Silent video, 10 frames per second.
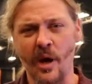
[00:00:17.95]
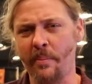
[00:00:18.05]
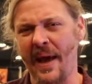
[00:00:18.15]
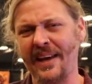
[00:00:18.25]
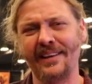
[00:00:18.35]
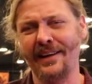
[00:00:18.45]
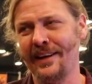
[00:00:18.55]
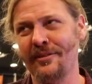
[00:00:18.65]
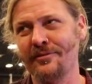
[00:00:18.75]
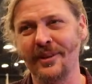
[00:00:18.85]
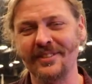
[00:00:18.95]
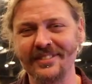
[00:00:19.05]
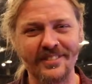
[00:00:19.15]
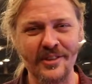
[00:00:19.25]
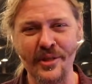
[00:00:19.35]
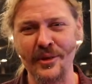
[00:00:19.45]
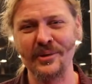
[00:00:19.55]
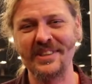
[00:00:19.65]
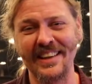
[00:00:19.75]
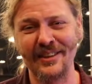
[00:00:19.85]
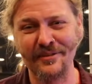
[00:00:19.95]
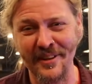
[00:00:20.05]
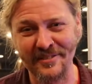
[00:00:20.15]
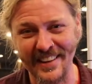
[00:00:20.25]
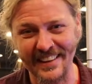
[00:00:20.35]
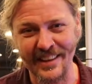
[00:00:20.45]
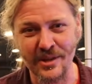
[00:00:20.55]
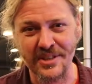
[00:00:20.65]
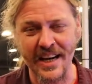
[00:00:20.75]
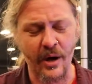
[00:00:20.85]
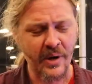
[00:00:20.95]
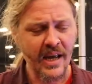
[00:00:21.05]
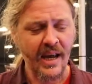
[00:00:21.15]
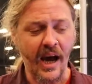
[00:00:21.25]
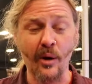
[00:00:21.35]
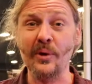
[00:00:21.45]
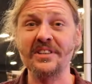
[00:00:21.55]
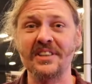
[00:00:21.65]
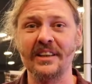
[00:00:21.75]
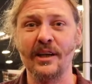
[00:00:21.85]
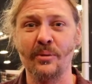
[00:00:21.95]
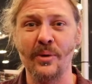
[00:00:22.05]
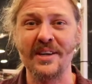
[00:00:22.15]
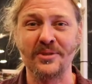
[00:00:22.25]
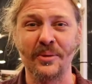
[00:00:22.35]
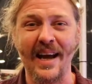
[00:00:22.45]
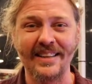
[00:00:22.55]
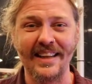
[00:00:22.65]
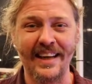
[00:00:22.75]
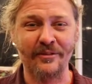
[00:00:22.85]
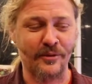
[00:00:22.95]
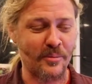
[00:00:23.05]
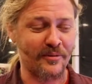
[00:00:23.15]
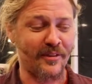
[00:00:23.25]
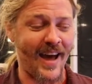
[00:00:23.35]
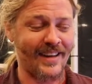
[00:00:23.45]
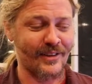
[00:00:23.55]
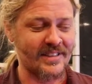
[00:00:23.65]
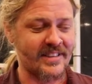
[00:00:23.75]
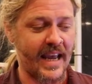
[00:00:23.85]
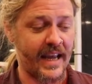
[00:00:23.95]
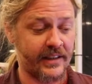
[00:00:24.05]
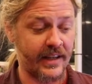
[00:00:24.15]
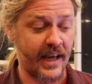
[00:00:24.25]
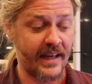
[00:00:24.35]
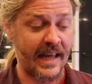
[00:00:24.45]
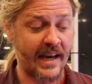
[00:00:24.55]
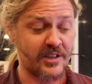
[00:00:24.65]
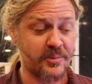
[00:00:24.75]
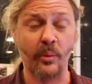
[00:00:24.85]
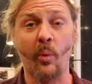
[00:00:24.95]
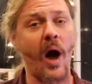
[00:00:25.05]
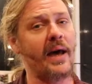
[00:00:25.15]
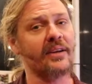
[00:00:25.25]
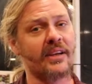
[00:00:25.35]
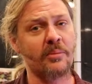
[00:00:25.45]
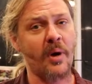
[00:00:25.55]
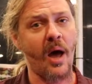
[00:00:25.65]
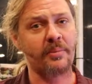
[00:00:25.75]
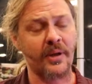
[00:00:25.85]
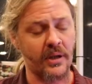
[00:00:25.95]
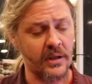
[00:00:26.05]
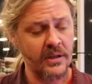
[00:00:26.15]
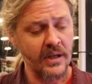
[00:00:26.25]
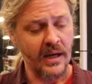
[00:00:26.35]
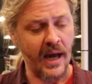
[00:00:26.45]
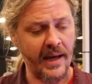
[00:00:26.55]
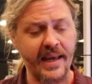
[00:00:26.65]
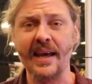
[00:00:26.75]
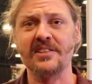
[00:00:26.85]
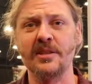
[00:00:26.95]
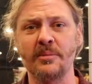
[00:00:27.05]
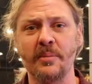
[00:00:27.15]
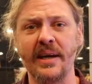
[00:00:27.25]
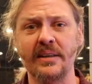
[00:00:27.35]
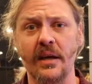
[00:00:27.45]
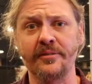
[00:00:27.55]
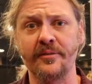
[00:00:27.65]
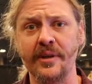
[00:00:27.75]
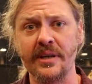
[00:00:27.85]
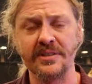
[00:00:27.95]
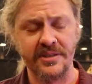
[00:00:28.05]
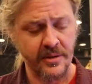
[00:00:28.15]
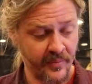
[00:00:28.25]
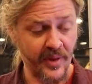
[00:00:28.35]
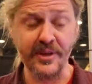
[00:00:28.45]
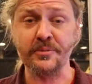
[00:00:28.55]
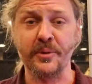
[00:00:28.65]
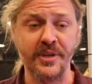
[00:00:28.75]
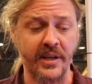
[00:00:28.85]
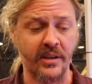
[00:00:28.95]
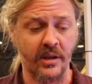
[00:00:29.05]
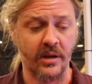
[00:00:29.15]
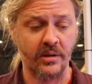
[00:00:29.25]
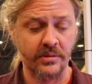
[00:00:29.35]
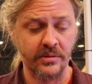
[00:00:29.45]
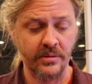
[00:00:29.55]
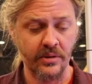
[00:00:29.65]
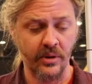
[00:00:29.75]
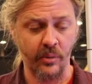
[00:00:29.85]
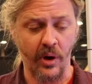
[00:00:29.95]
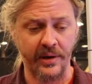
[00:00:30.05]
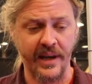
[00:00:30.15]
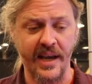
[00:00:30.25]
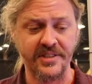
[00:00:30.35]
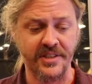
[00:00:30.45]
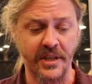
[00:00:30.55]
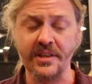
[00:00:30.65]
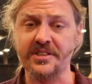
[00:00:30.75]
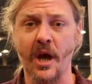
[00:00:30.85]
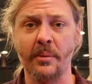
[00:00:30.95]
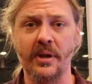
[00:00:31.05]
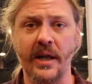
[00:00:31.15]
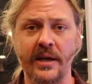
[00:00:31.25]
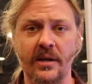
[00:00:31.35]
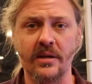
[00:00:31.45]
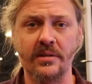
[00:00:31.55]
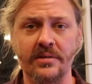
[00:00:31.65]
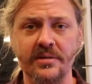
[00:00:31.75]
abandoned it for 13 or 15 years now. I recently resurrected it from the files and uh, it has been wildly popular. I can't seem to make enough of these. This particular one has the double layer